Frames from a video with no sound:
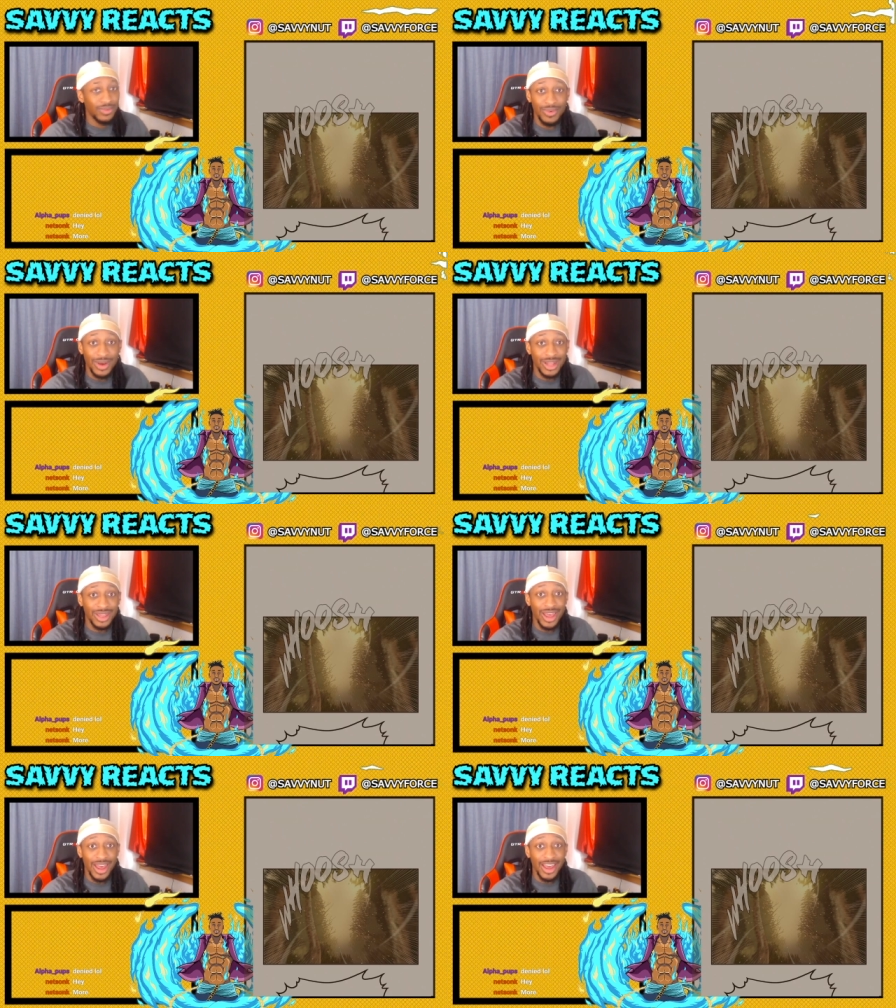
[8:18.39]
What
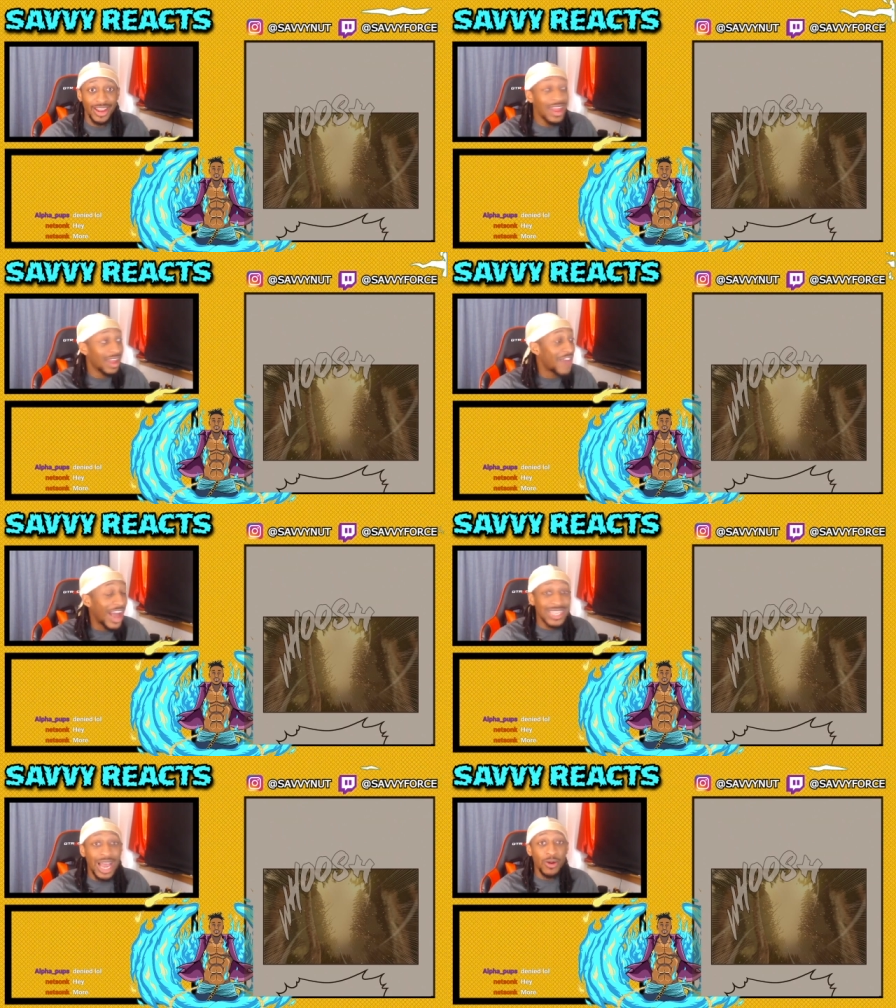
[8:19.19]
the heck? If
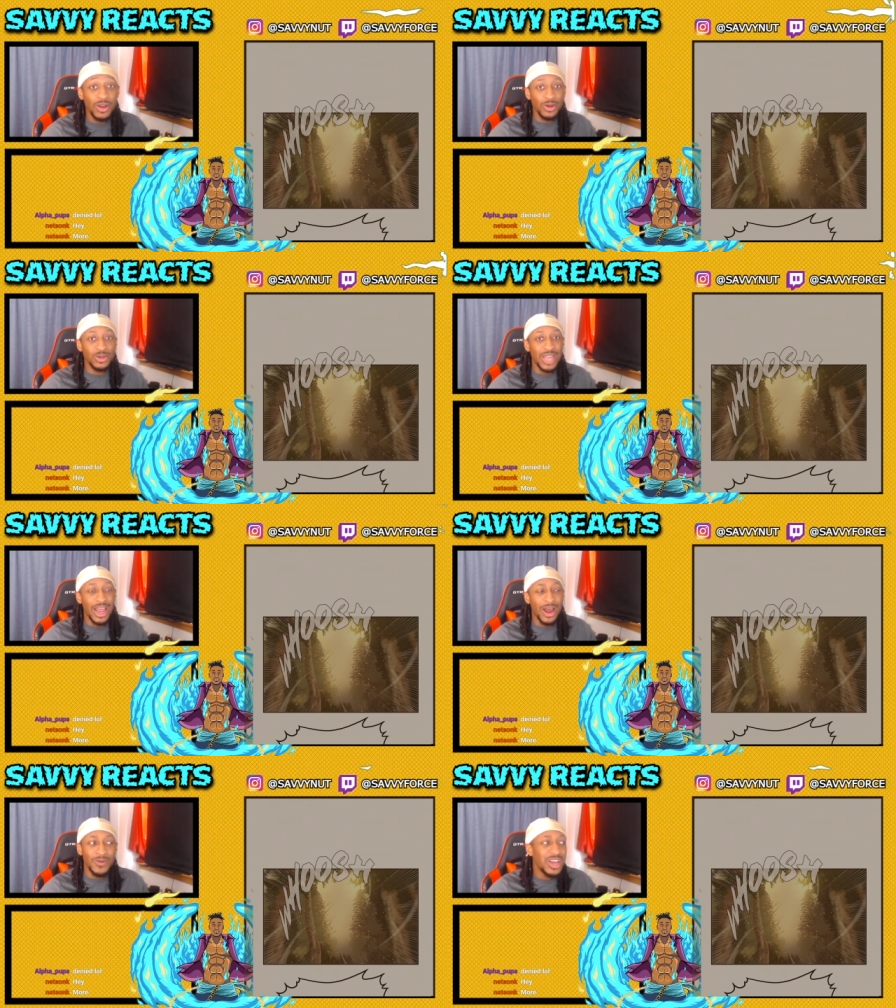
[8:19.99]
that's how it goes
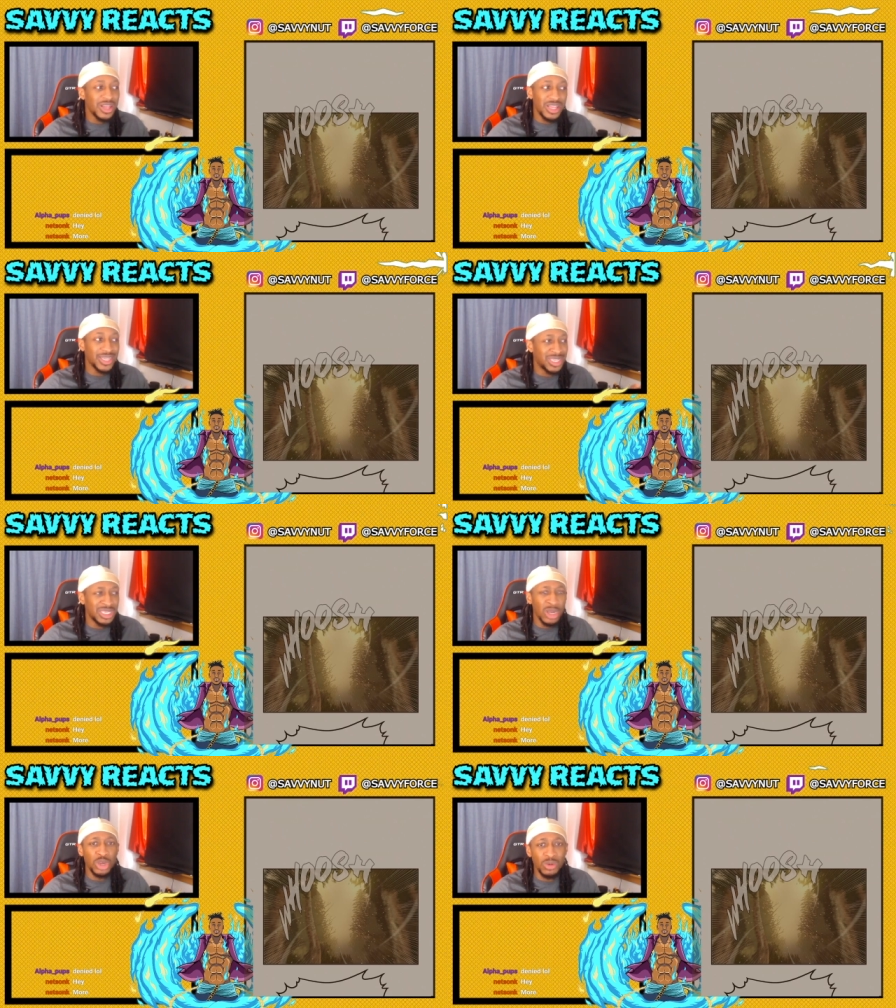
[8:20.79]
down, this is
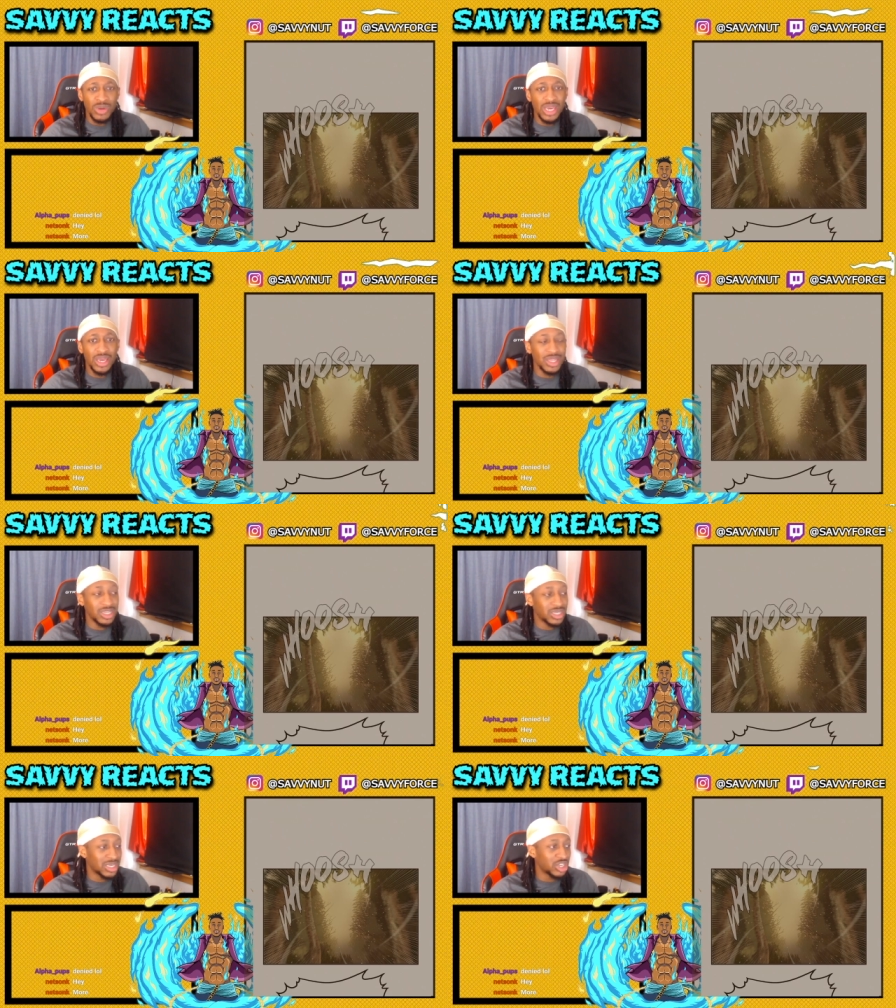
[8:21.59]
so unique.
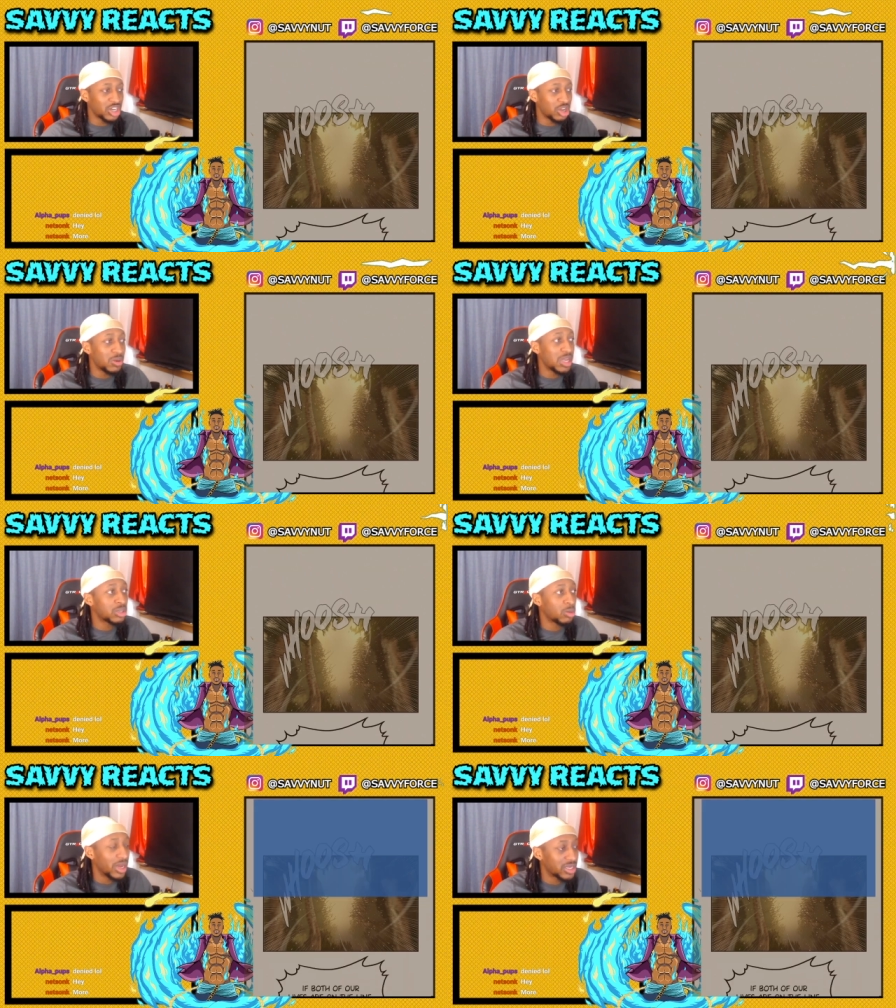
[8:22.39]
This is such a unique
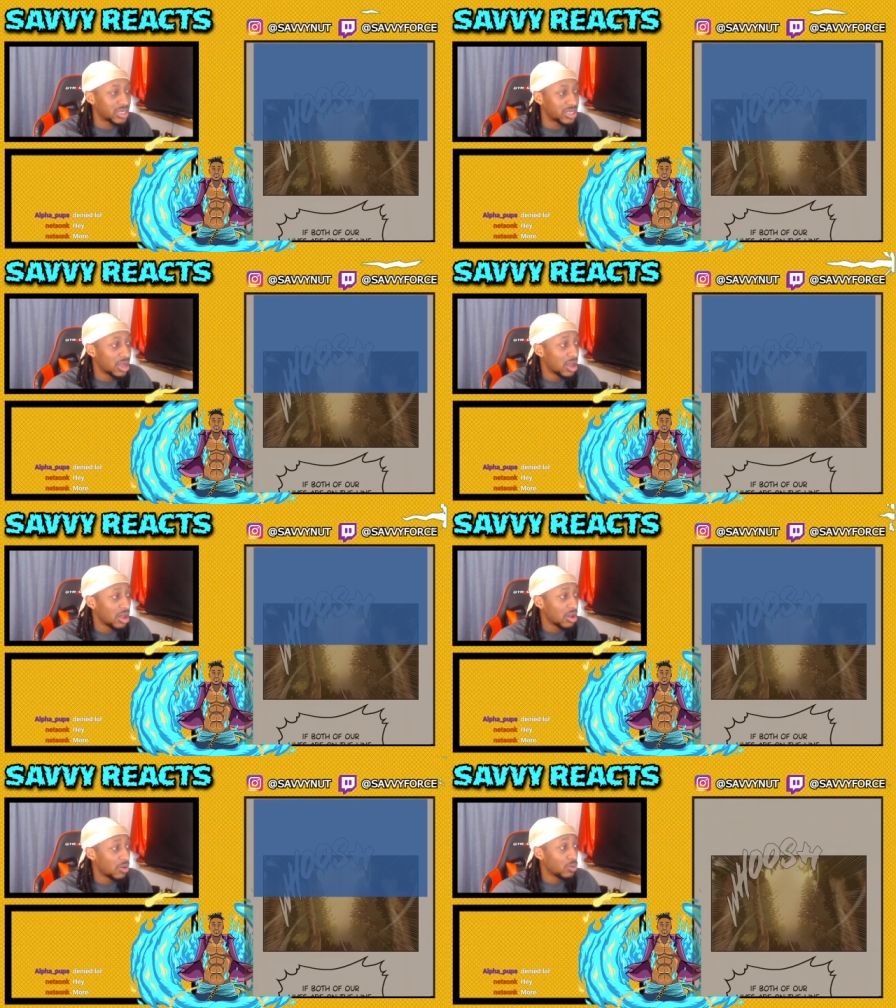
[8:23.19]
twist.
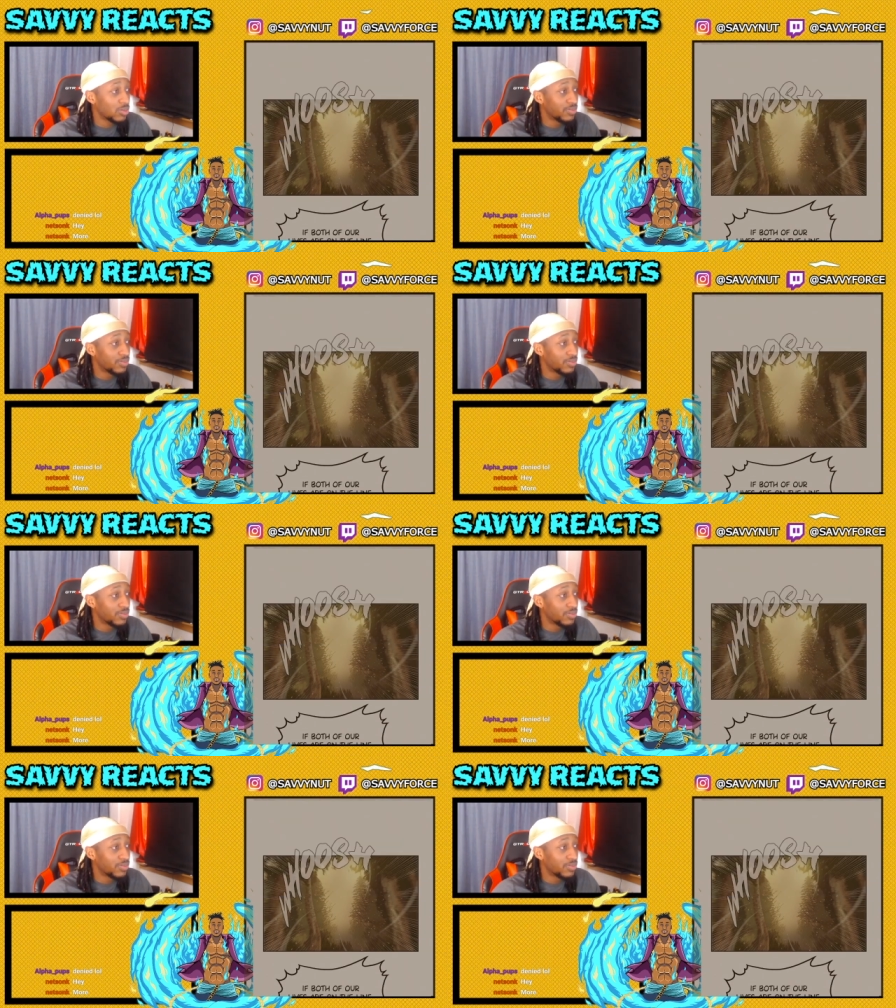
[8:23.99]
Oh,